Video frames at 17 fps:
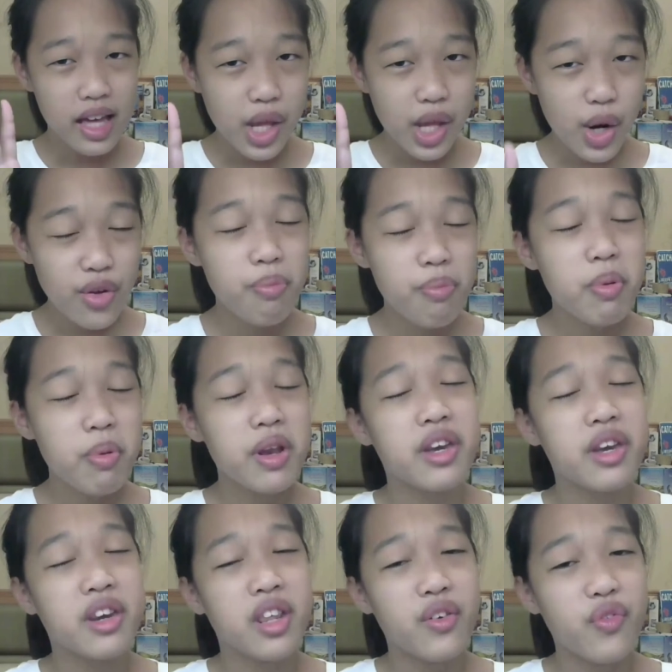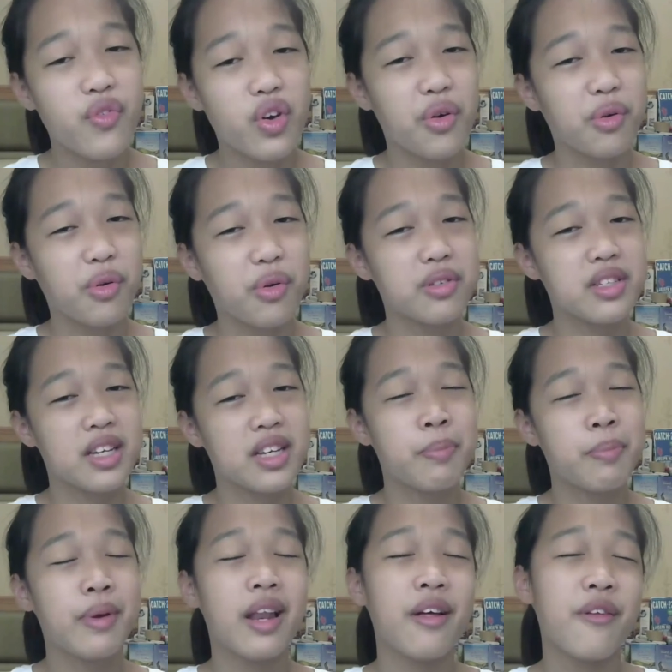Here's a bit difficult, a
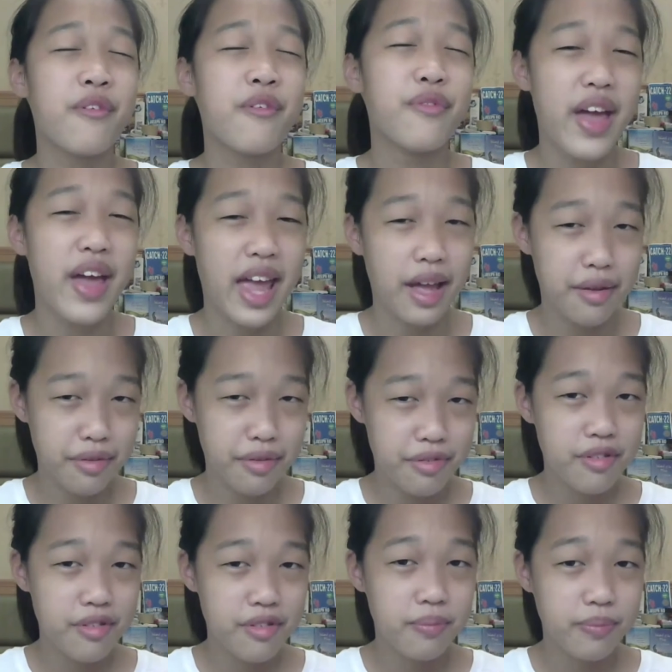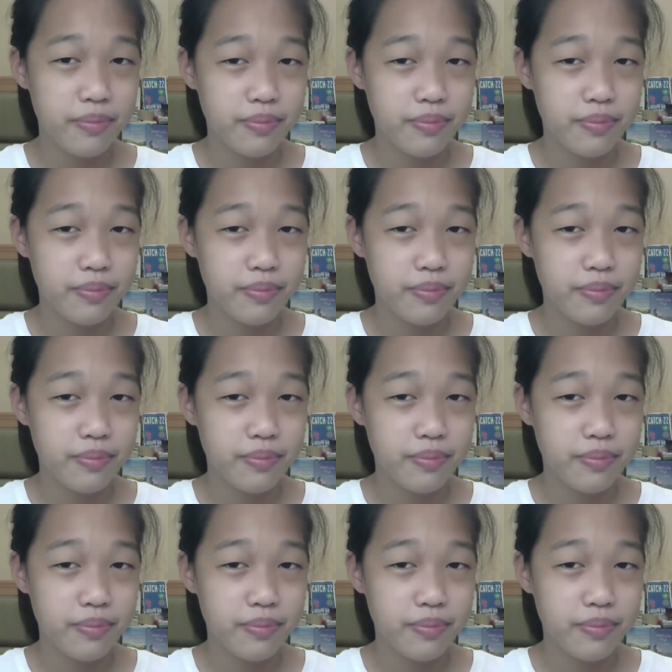bit advanced.